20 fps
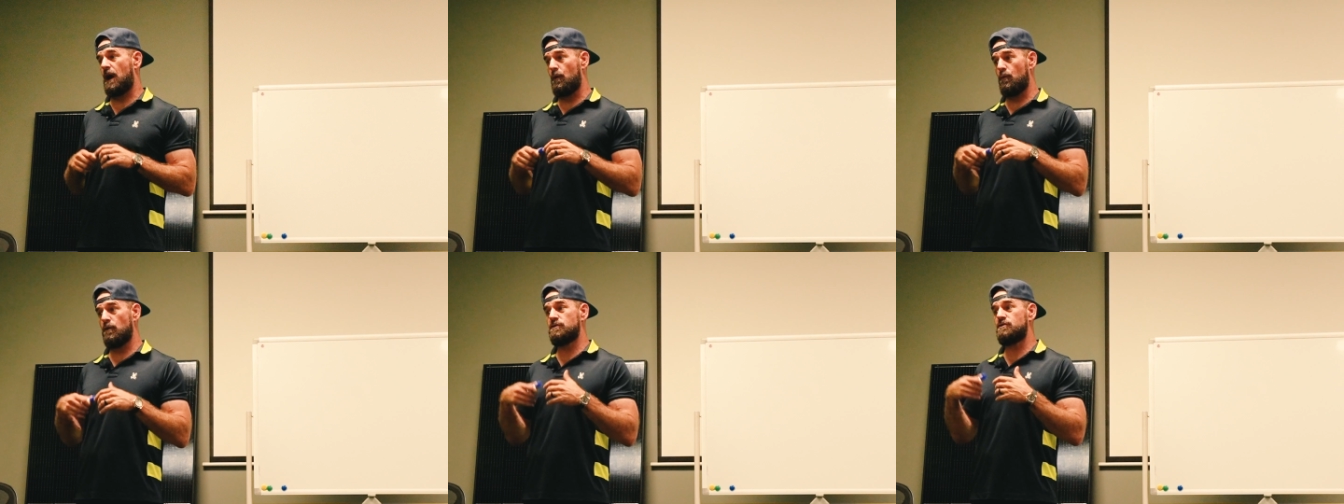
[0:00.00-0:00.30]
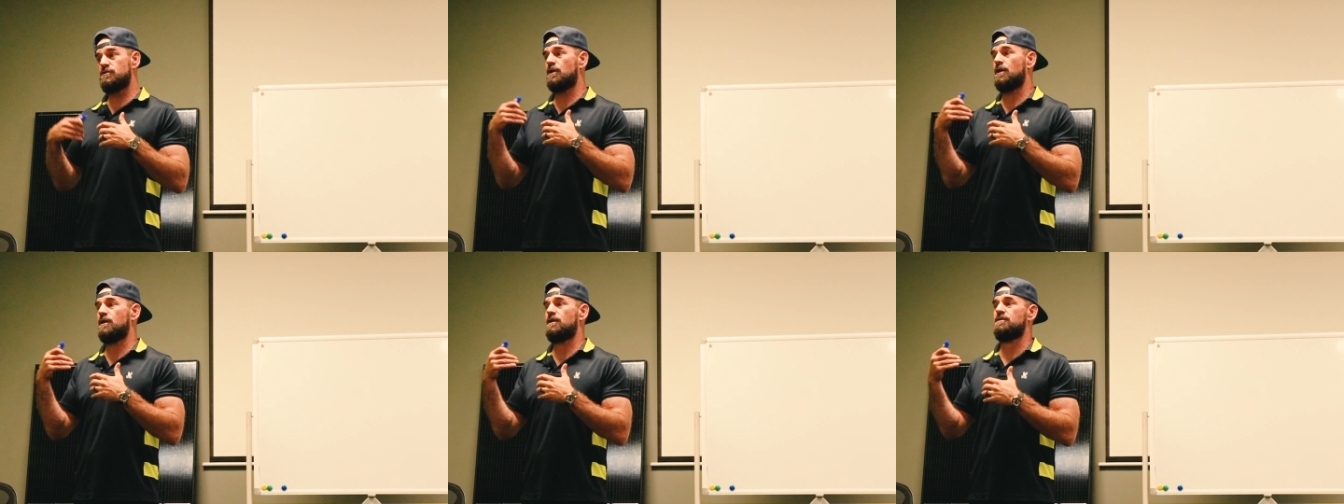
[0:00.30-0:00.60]
I
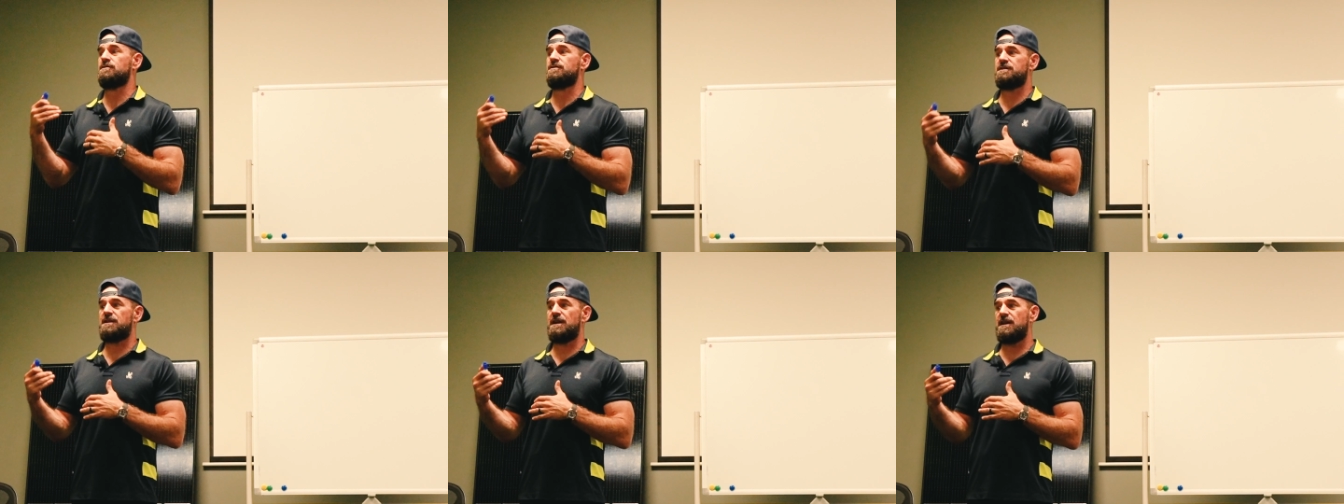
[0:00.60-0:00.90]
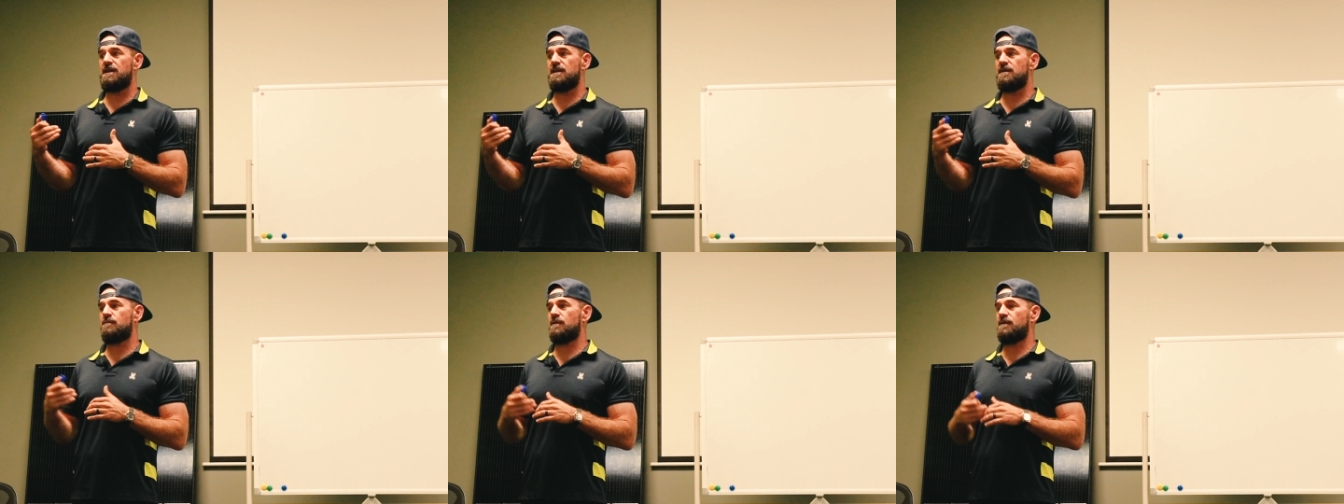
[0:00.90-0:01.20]
want you to
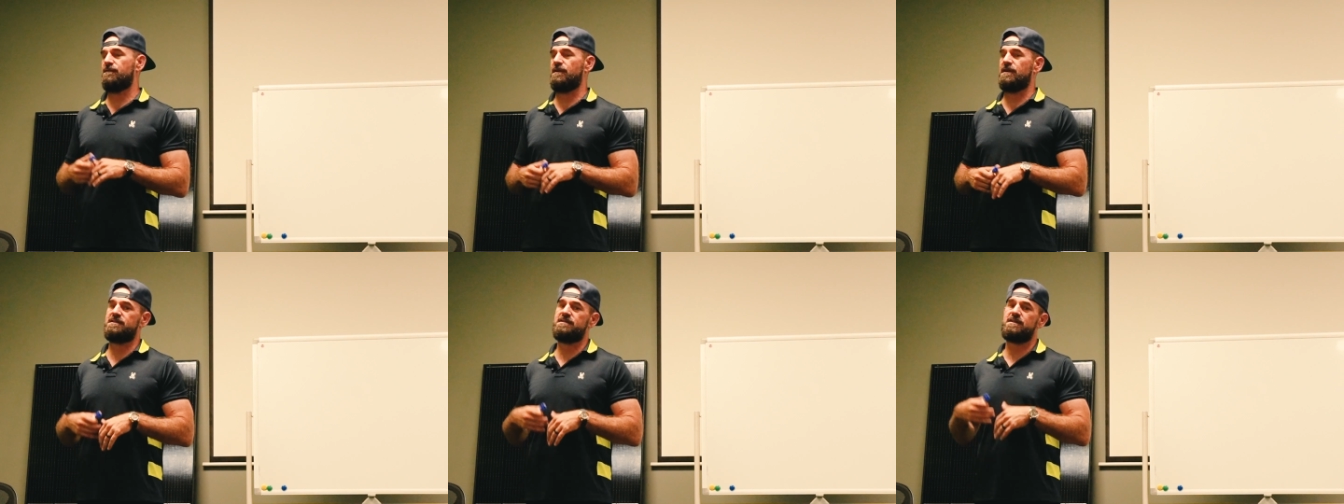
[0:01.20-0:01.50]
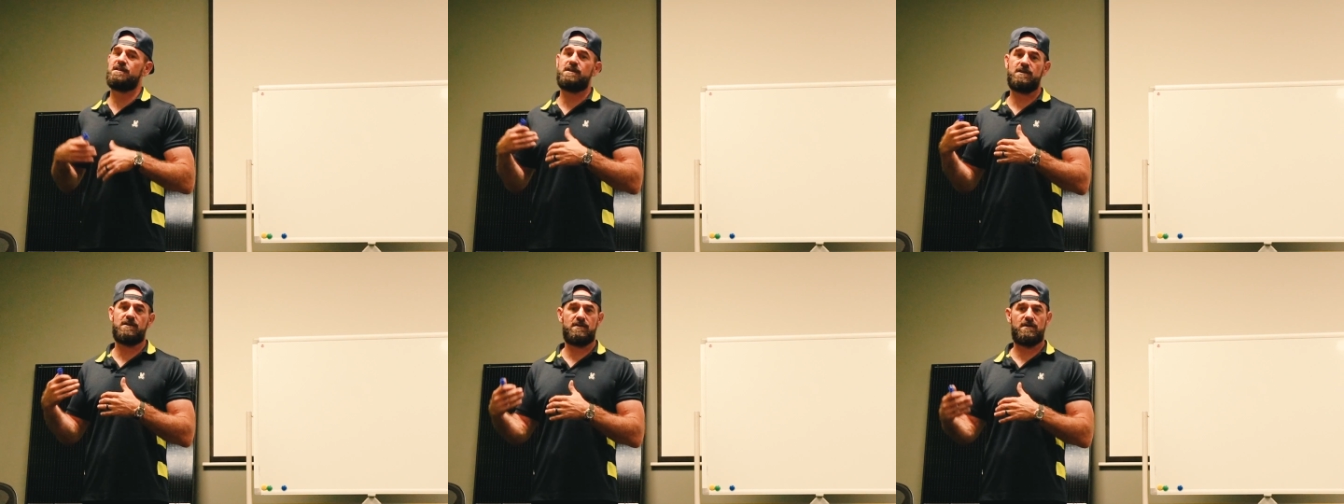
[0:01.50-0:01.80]
understand it. But if I
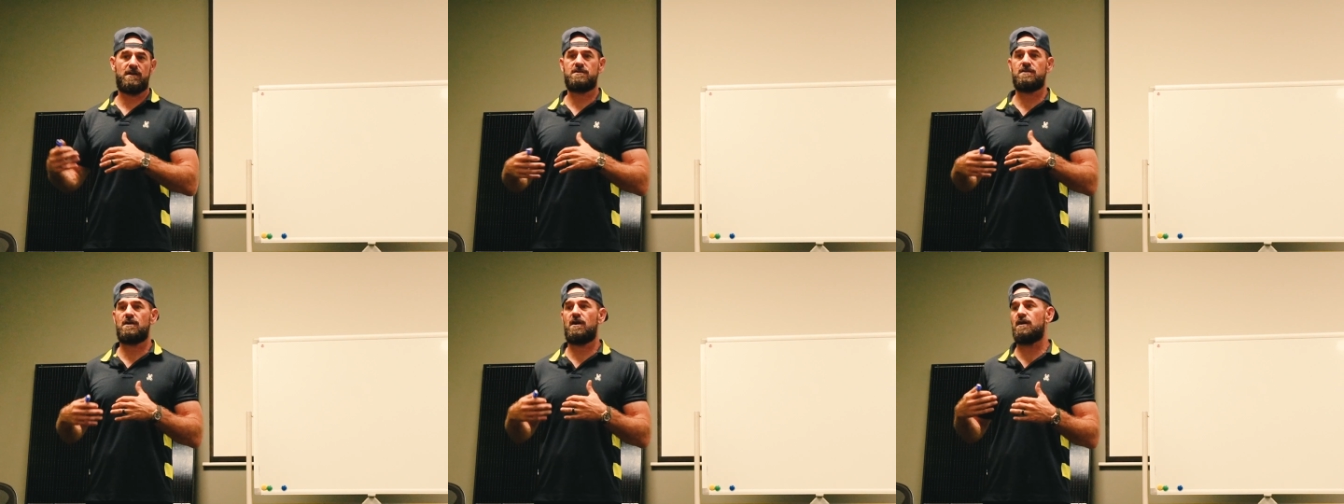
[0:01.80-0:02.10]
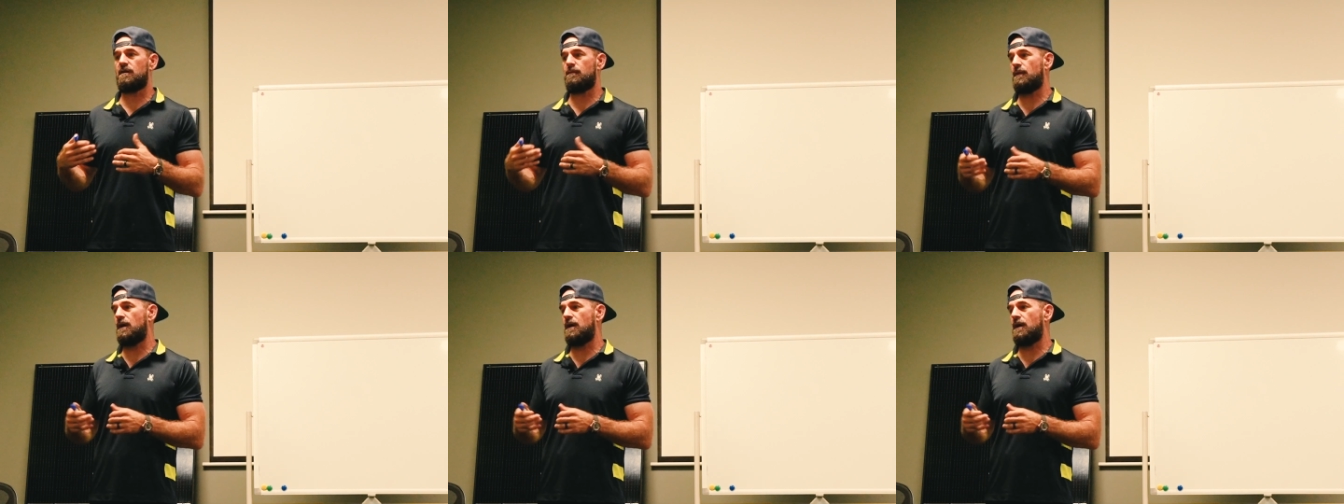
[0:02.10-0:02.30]
sit here and I talk